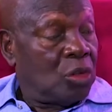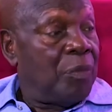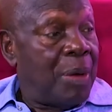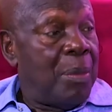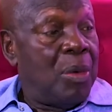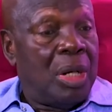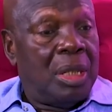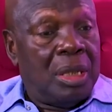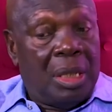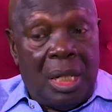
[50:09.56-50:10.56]
of palm
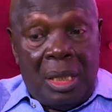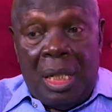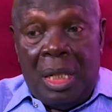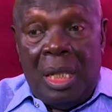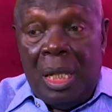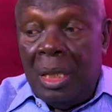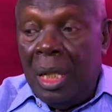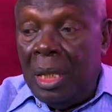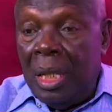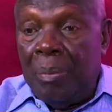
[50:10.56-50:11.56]
oil, they, they, they,
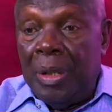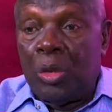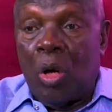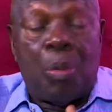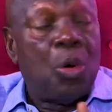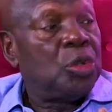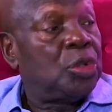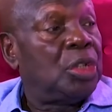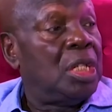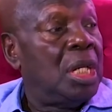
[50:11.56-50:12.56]
they, they build
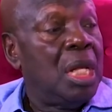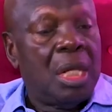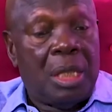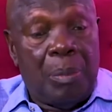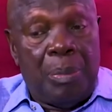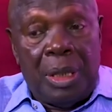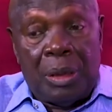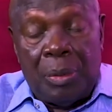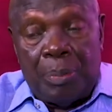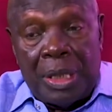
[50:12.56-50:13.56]
upholstery, they
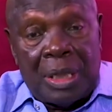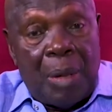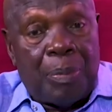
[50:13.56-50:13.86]
build personal